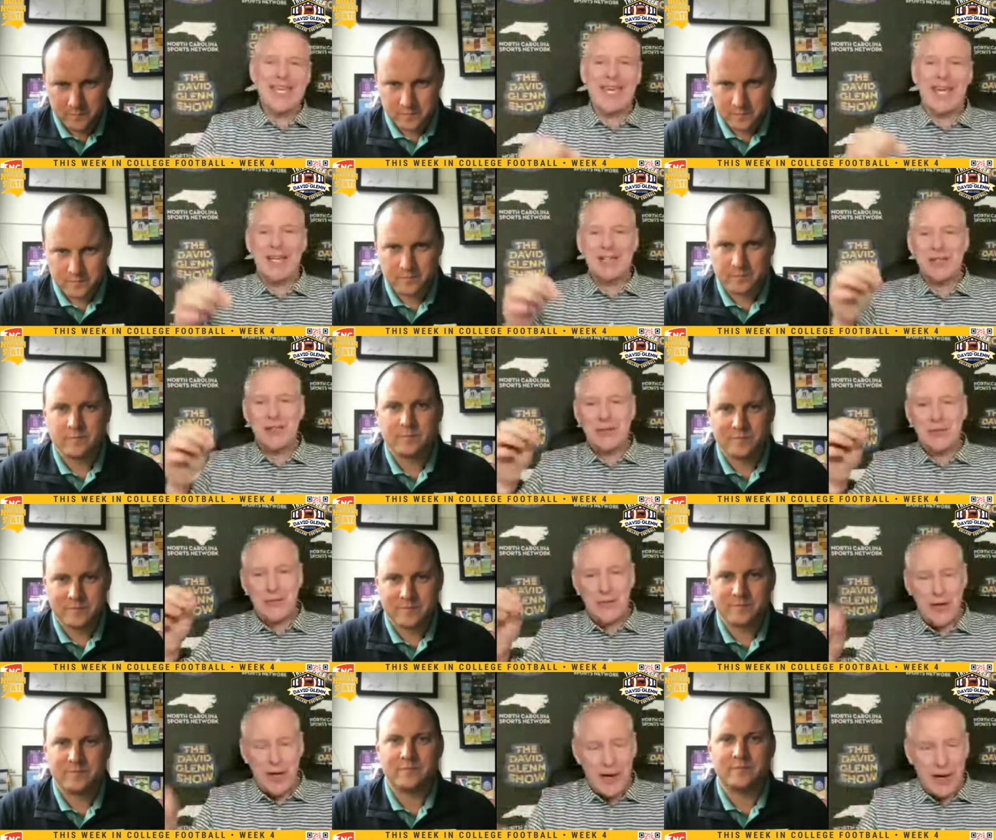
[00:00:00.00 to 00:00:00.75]
Speaker 1: catches
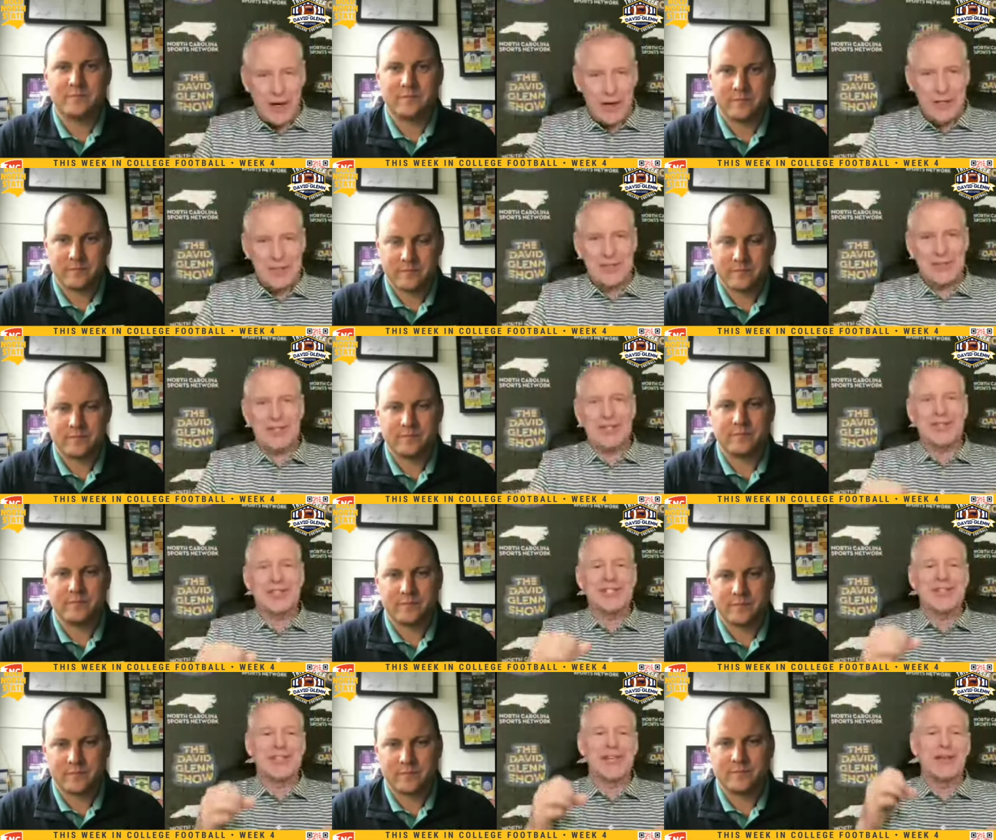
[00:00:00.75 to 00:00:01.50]
for
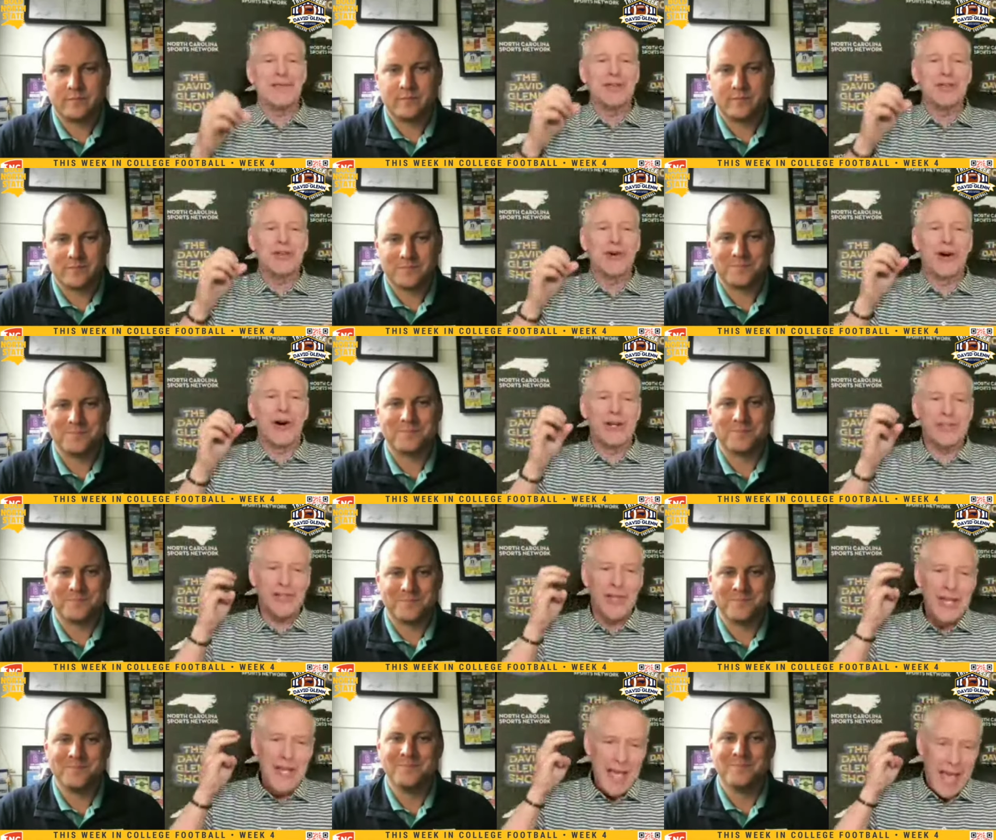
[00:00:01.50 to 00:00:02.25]
167
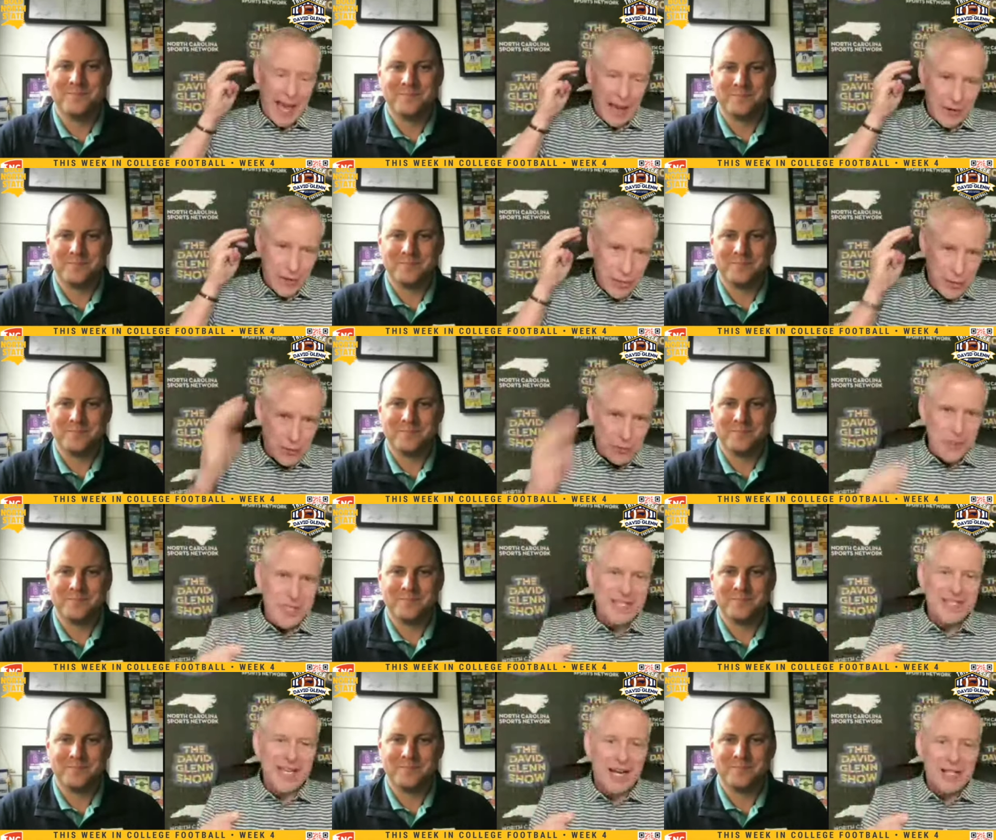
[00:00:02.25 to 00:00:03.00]
yards and
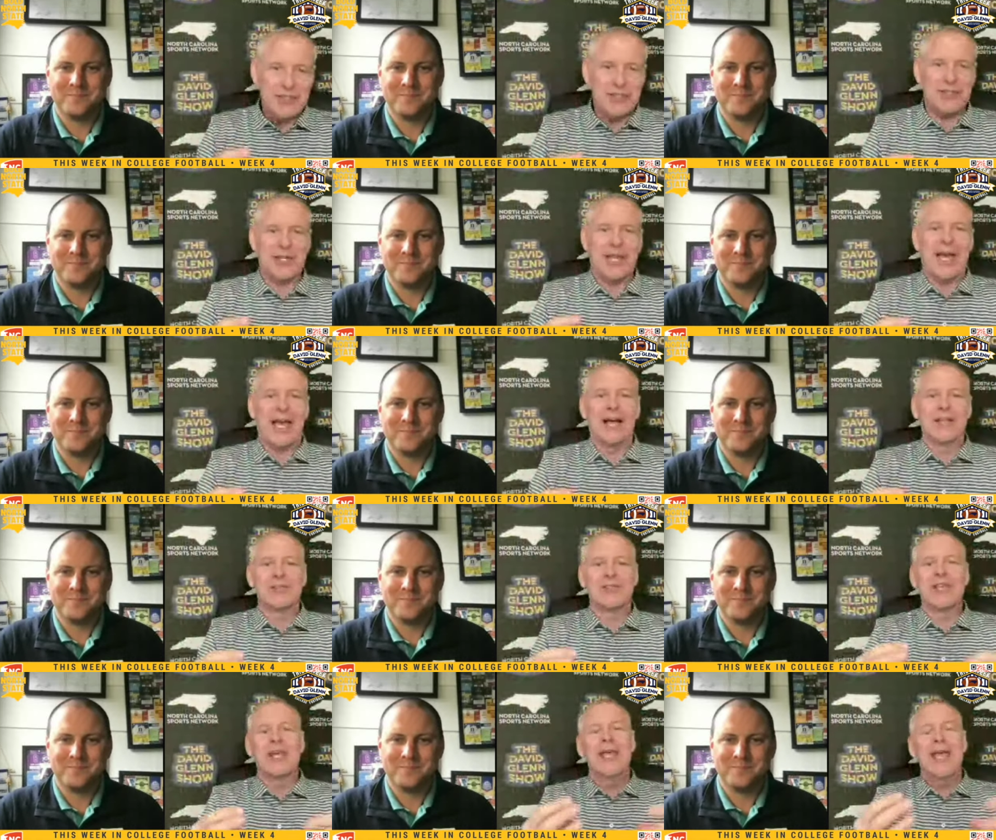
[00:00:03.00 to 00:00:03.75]
three
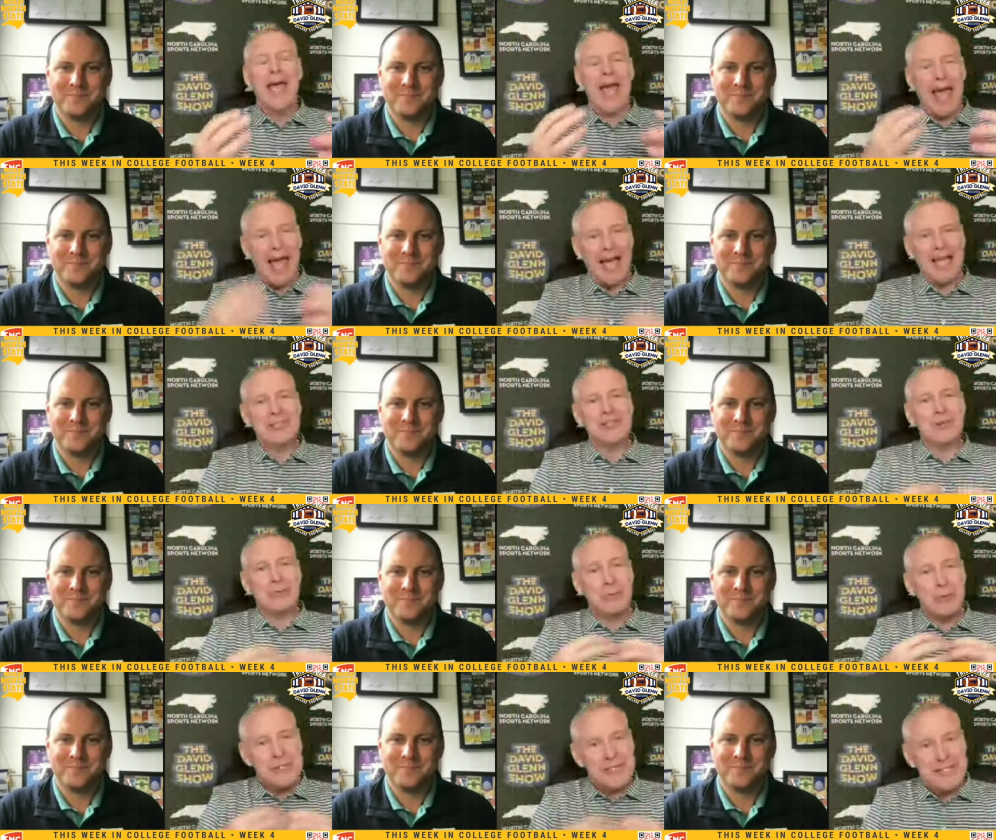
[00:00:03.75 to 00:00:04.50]
touchdowns as
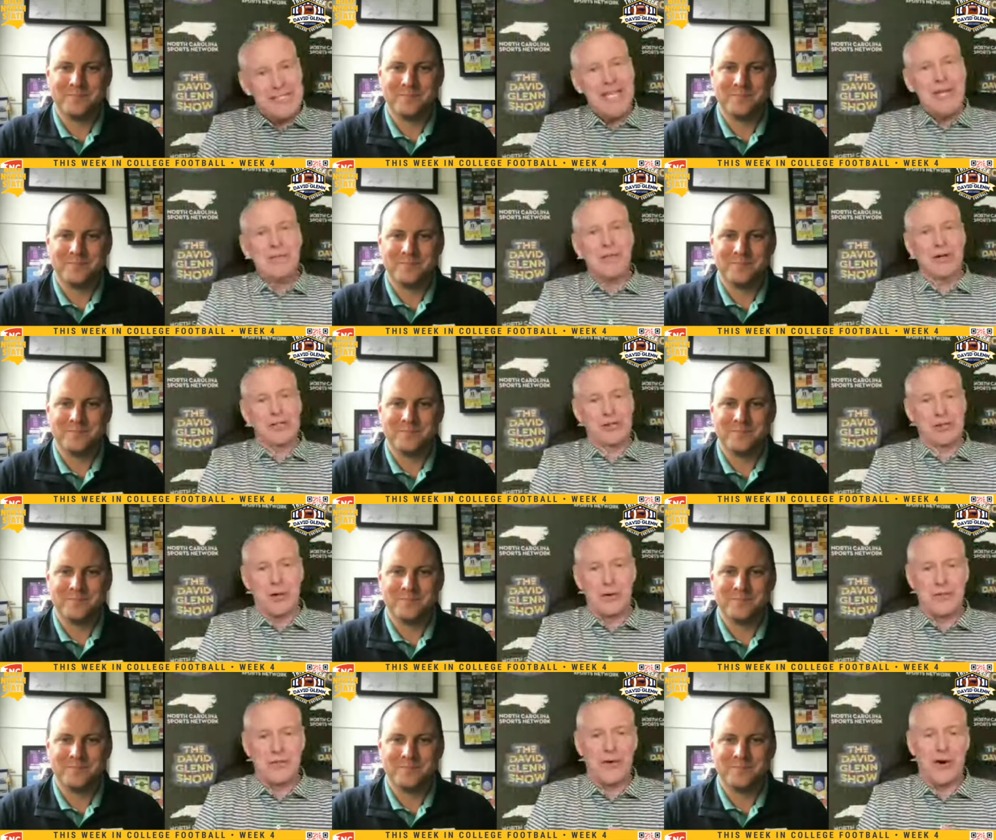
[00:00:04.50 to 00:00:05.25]
a receiver
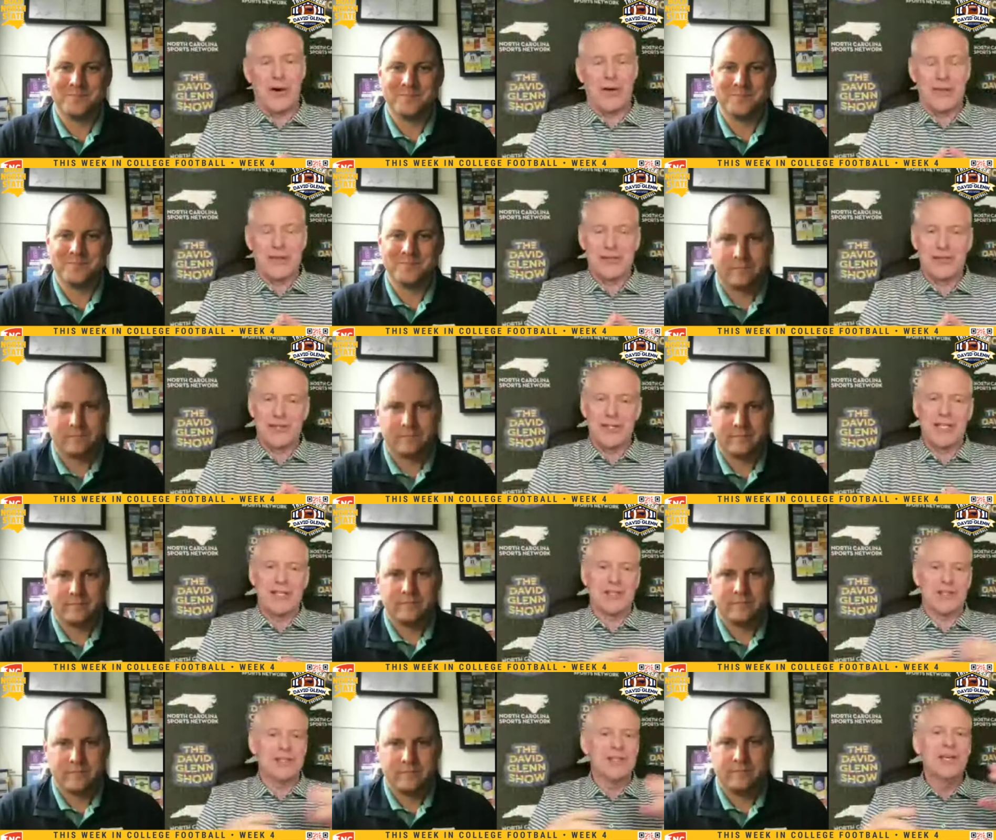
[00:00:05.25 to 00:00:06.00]
so far this
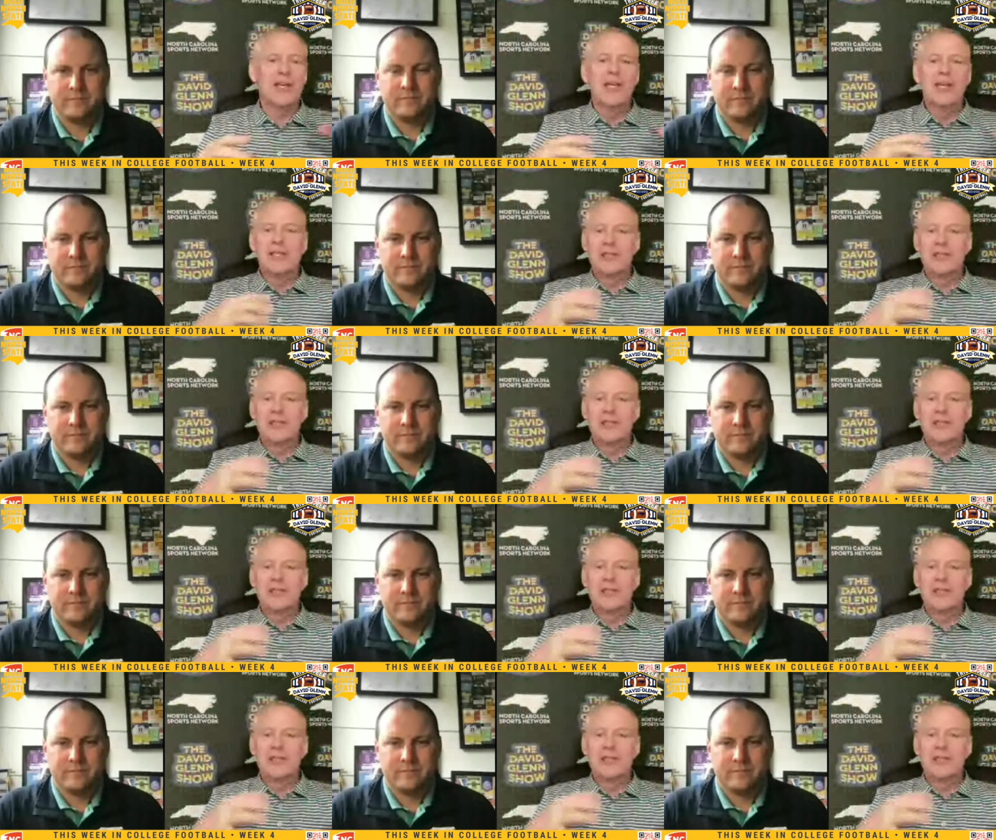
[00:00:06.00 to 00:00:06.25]
season.